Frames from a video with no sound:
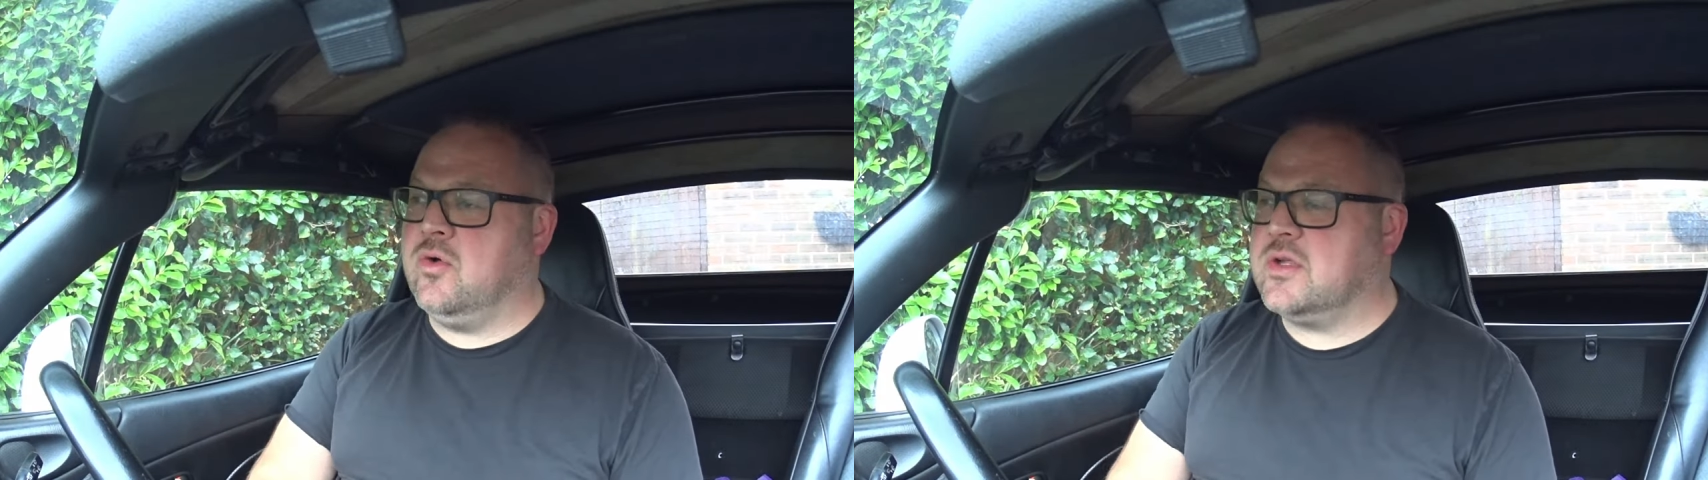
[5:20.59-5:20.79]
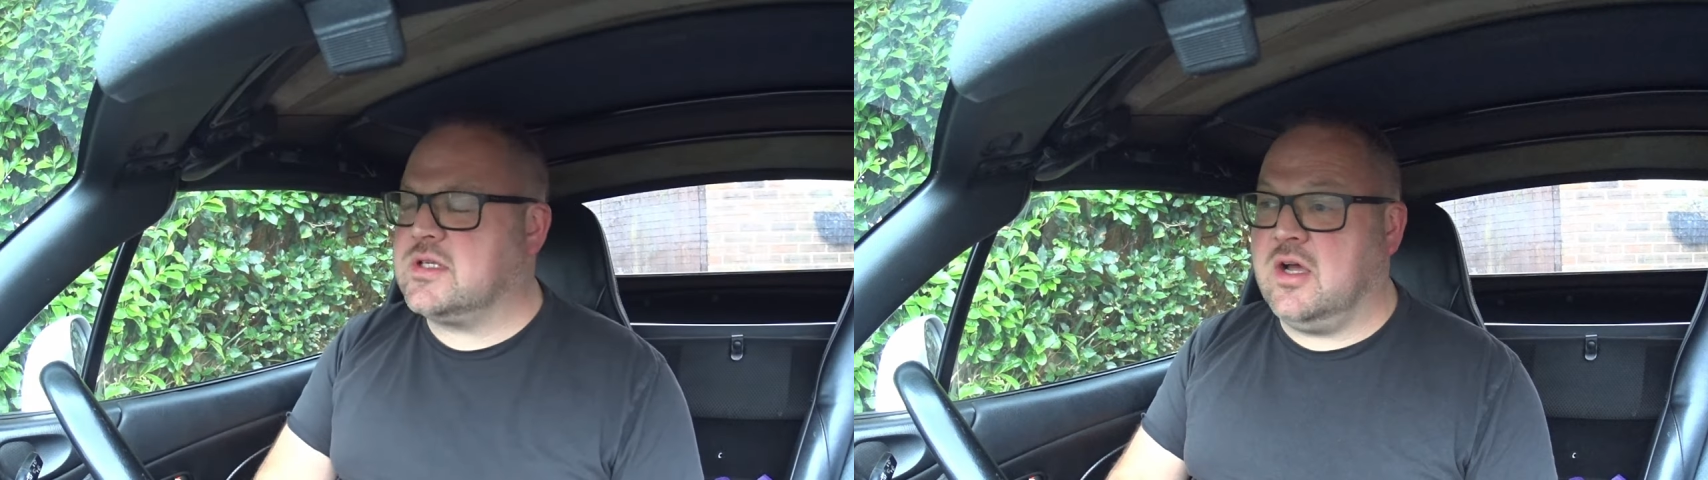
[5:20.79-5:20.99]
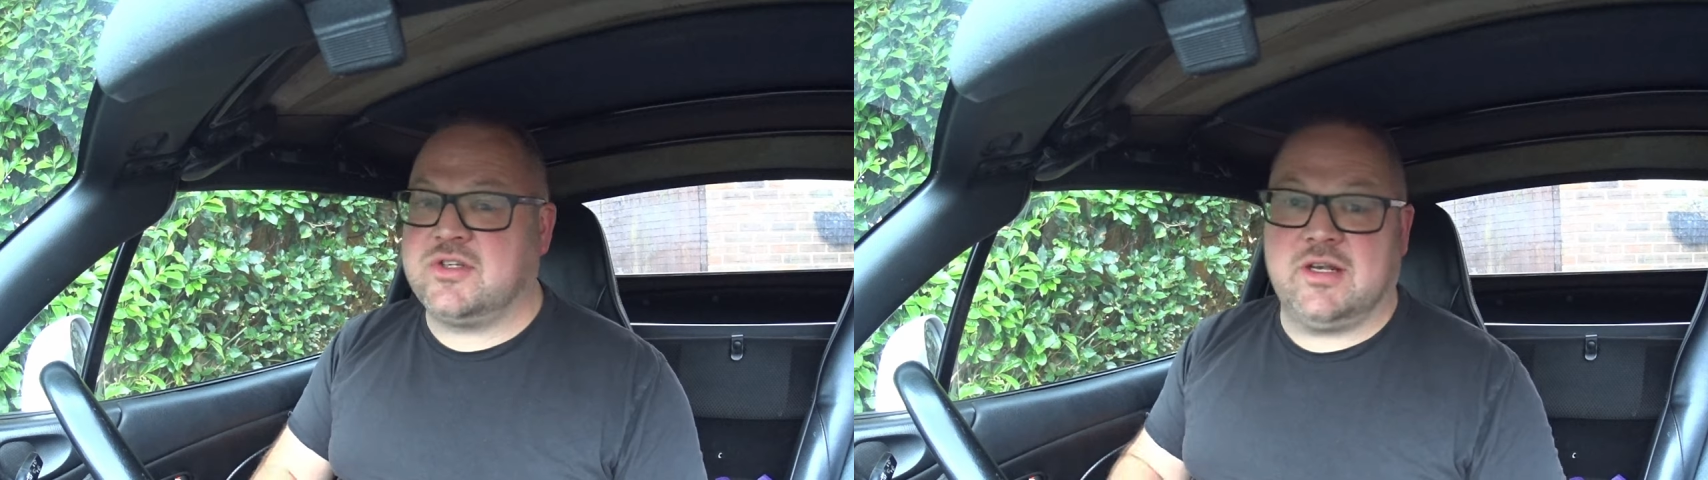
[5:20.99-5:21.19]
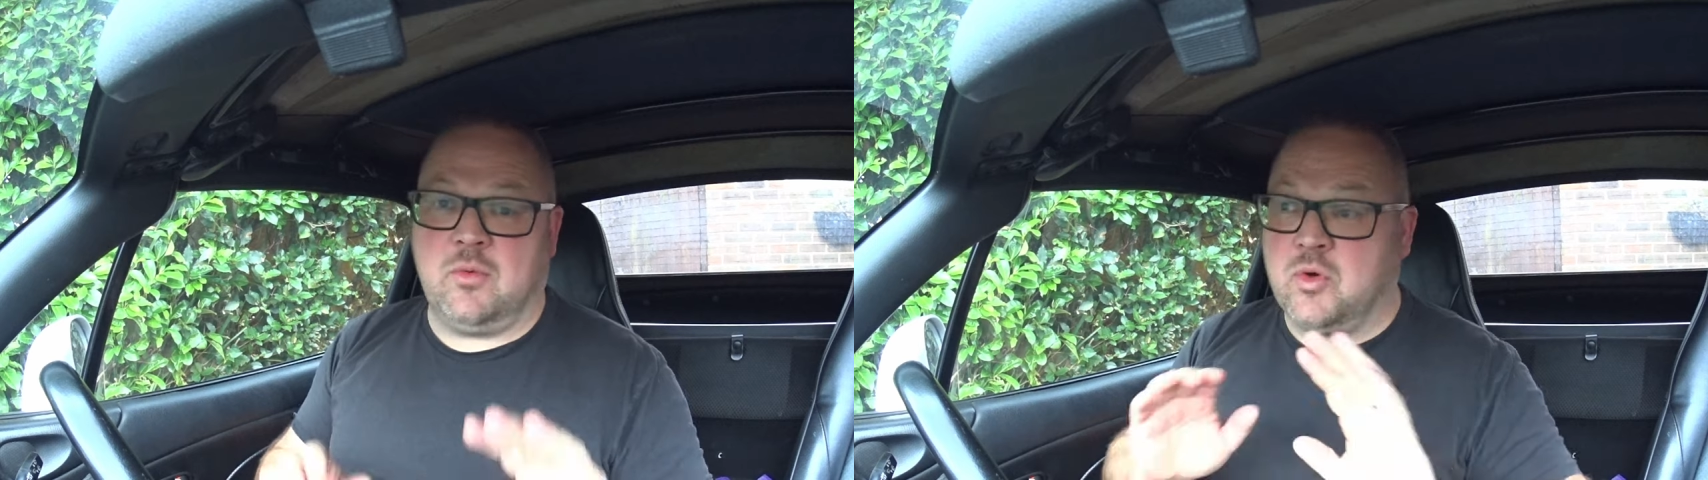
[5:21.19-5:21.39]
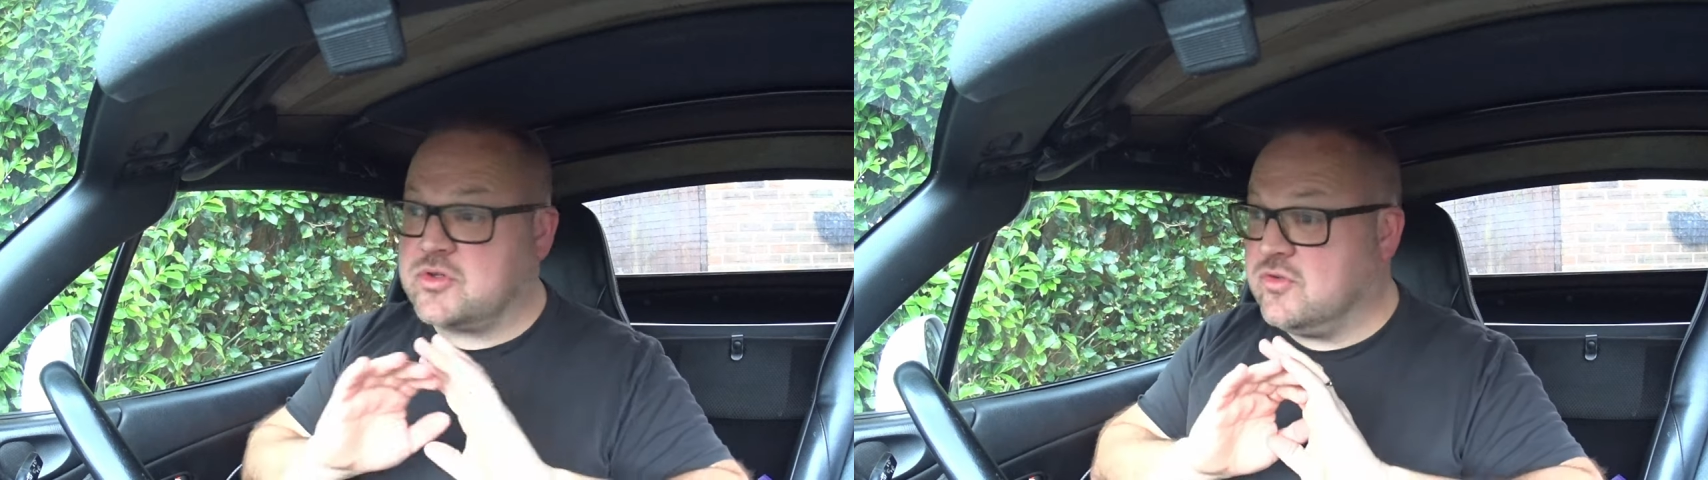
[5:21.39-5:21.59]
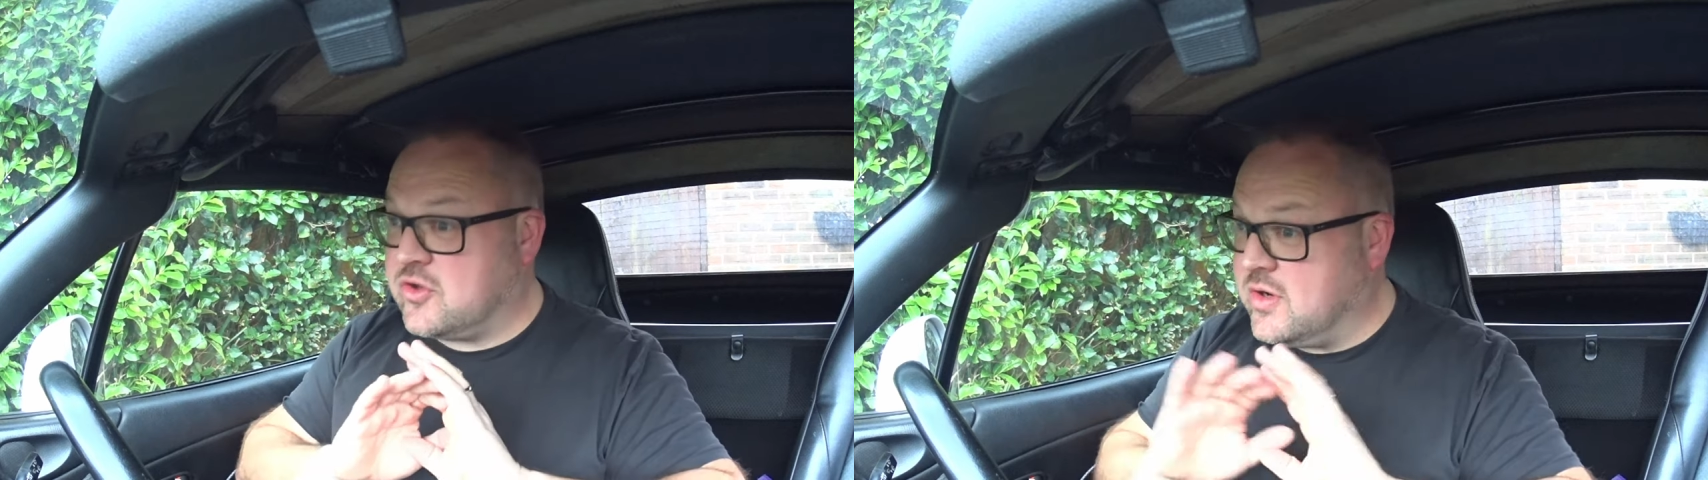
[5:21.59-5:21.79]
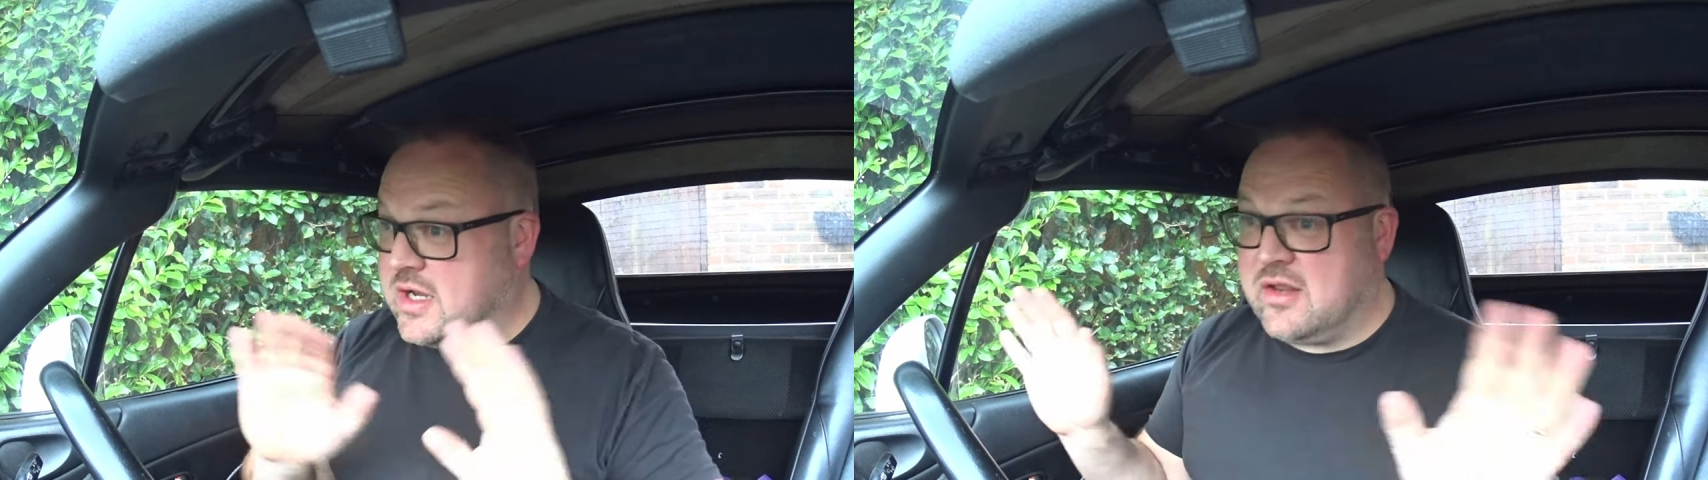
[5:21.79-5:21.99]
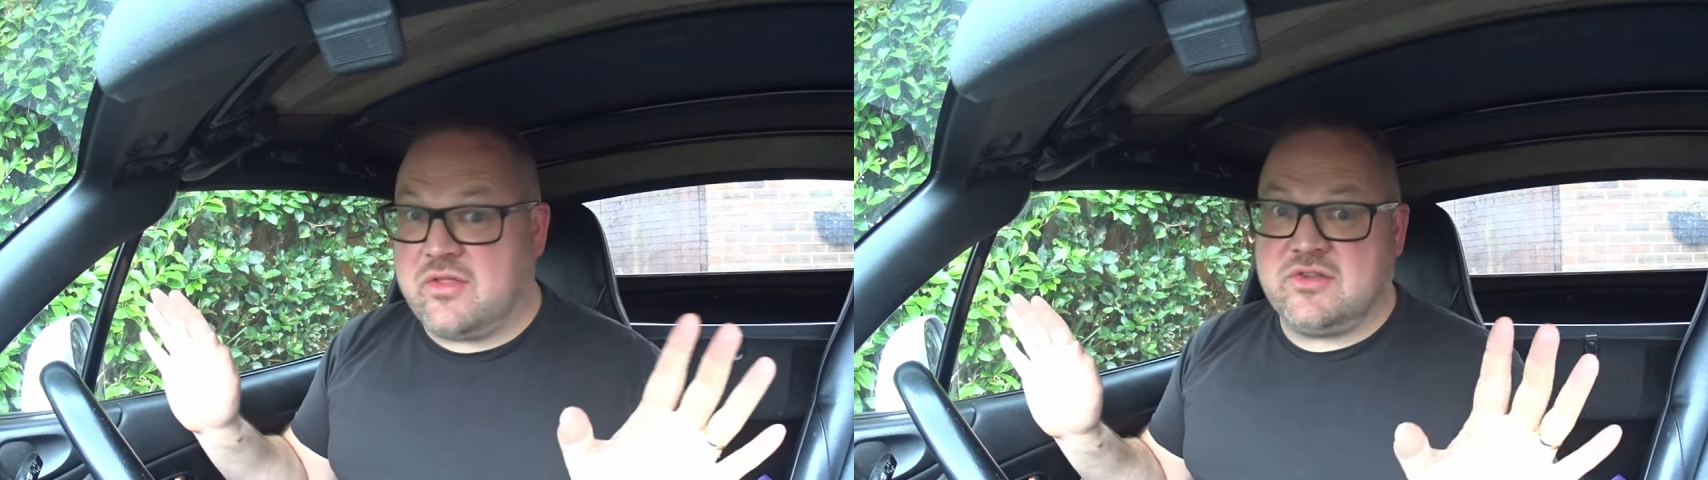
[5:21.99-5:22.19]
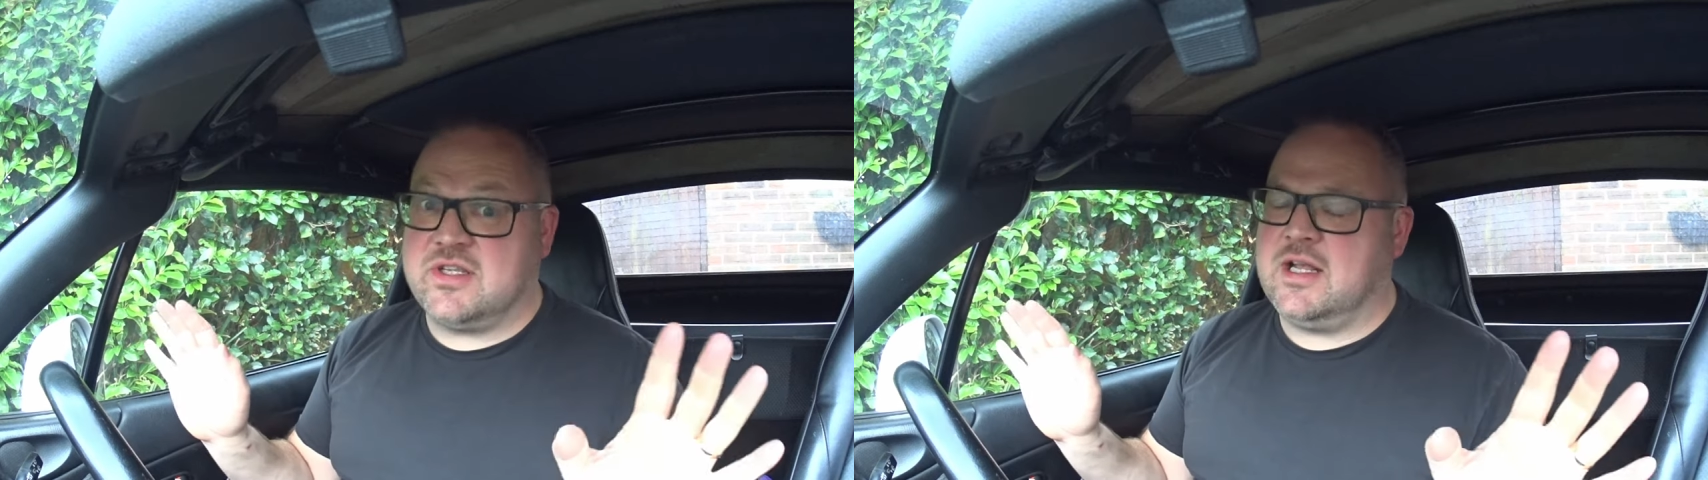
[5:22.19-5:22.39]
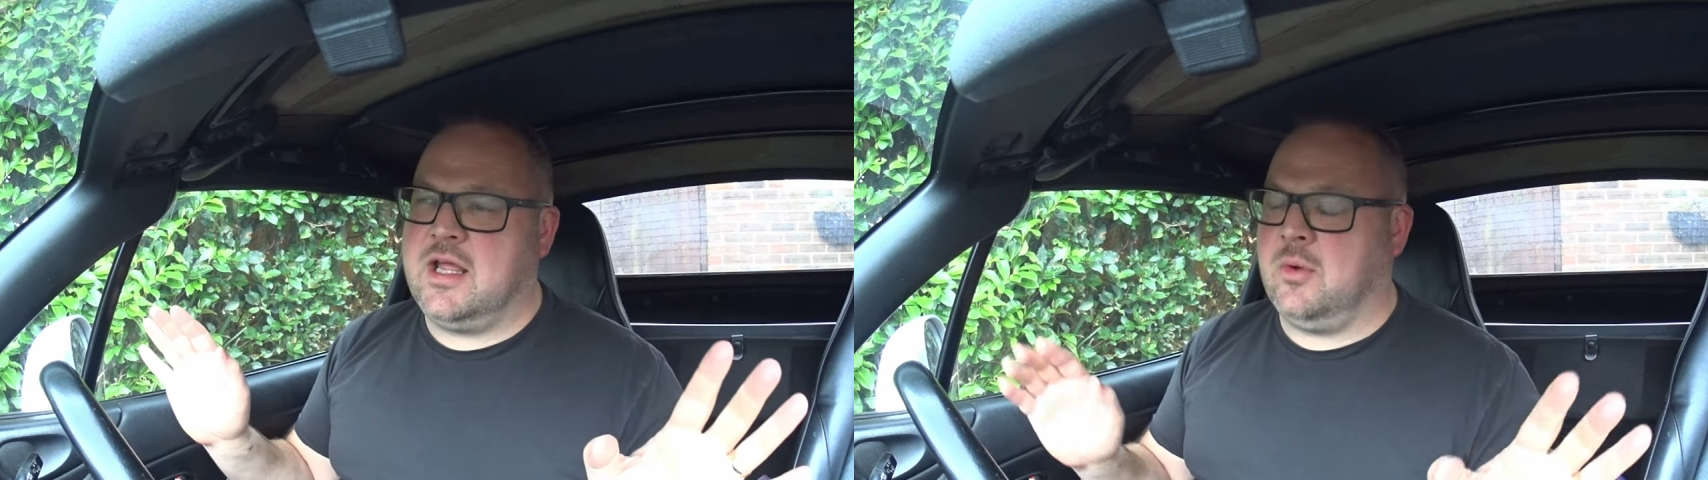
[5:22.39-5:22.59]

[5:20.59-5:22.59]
Honestly, I said I wasn't doing anything silly.